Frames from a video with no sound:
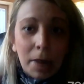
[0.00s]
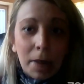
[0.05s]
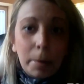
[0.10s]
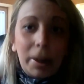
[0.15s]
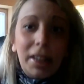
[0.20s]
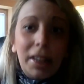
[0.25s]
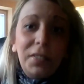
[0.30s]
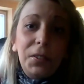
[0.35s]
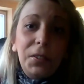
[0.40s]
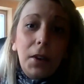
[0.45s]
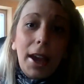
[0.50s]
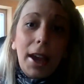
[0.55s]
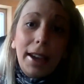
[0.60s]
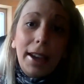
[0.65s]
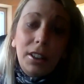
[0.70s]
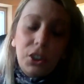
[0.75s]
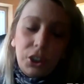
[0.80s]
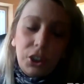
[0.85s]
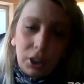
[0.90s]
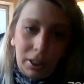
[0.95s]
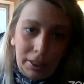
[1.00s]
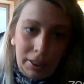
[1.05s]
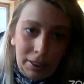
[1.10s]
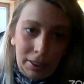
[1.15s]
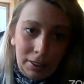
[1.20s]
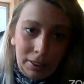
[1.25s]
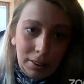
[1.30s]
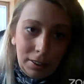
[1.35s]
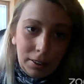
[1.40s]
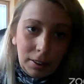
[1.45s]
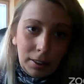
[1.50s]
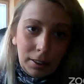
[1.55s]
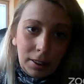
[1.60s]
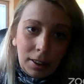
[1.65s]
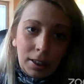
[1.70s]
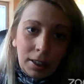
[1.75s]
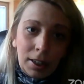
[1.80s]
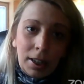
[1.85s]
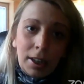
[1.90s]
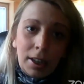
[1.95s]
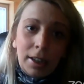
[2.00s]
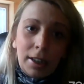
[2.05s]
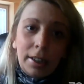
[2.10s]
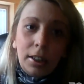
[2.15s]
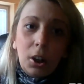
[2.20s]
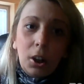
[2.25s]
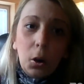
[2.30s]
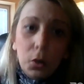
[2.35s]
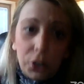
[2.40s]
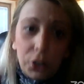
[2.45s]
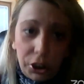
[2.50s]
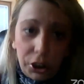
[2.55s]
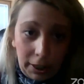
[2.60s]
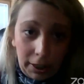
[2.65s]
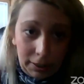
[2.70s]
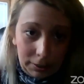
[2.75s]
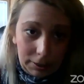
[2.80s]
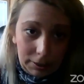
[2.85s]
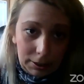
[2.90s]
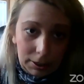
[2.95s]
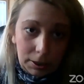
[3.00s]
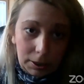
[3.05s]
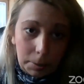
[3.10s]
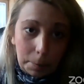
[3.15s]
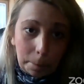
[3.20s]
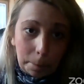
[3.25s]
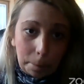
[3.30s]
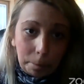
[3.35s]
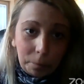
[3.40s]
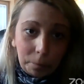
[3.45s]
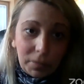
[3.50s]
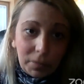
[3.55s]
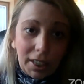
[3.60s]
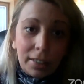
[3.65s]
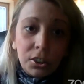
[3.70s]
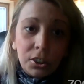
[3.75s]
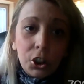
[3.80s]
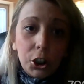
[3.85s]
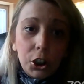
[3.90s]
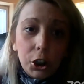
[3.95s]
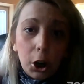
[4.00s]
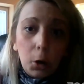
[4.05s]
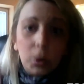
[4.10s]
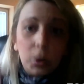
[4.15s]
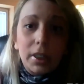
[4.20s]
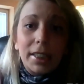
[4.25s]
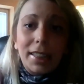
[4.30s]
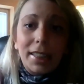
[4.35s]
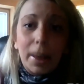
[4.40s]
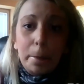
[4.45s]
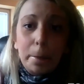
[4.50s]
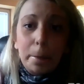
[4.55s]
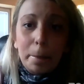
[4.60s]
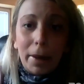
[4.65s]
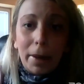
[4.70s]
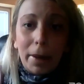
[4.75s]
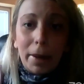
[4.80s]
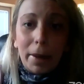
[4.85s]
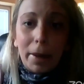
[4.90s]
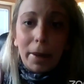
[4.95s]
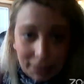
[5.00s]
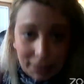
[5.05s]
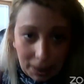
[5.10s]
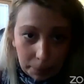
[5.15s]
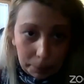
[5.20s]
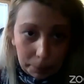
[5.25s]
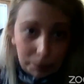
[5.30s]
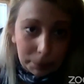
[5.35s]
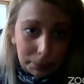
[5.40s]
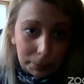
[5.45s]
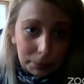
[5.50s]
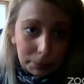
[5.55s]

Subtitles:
But if you actually negotiate and show step by step